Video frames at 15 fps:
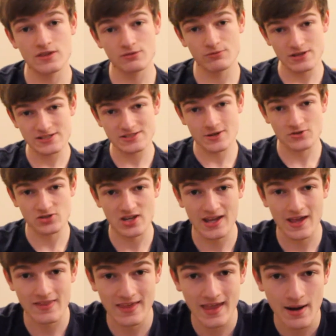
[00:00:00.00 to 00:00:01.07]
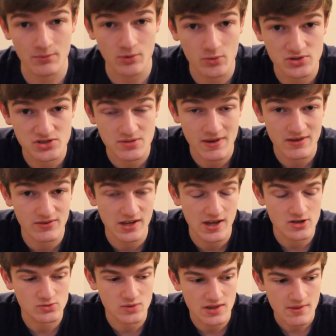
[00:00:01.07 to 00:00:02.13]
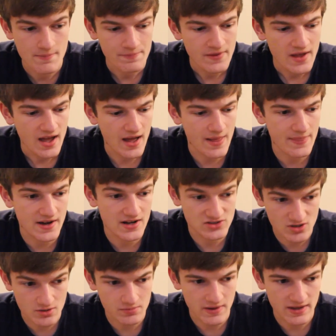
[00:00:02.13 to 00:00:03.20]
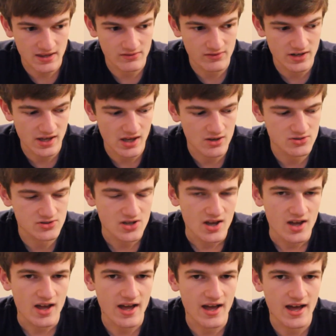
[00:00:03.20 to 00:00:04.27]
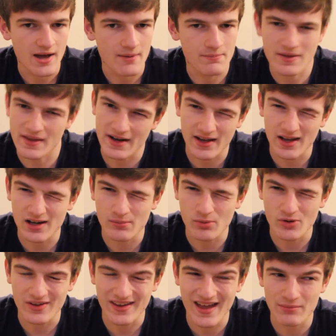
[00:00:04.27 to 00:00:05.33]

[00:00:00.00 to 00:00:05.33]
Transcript: The reason I was going to get the camera was to make videos with, and then I stopped making videos, but then I kind of bought the